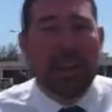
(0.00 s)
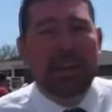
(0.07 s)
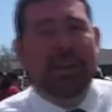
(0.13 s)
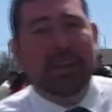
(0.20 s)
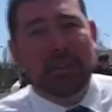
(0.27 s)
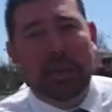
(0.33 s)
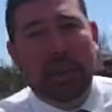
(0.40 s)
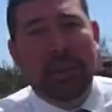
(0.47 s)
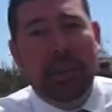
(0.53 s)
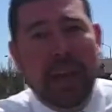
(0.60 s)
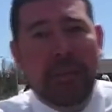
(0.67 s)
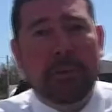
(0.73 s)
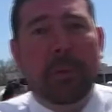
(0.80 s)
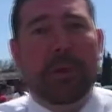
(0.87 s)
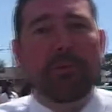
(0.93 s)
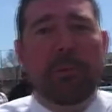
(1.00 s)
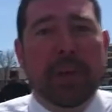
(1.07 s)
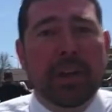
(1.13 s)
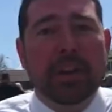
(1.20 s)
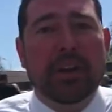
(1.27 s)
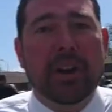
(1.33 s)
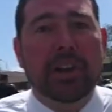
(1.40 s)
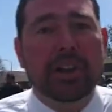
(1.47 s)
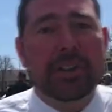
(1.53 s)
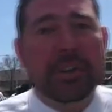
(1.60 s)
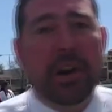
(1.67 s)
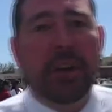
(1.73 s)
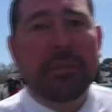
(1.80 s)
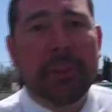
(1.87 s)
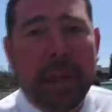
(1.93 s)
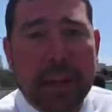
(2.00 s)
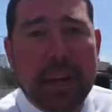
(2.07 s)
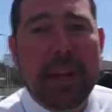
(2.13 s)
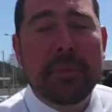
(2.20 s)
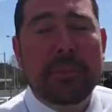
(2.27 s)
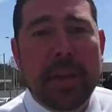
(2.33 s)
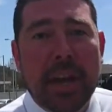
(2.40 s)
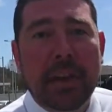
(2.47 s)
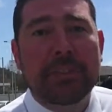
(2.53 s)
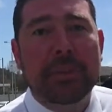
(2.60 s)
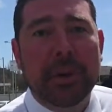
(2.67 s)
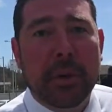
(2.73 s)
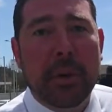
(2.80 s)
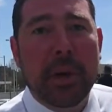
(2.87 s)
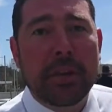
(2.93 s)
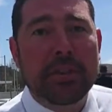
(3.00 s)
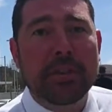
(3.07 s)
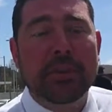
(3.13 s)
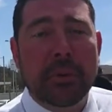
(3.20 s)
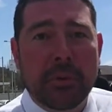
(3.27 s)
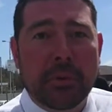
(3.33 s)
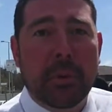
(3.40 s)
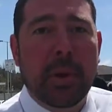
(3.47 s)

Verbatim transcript: answer to a left-wing bigot like yourself that keeps answering questions with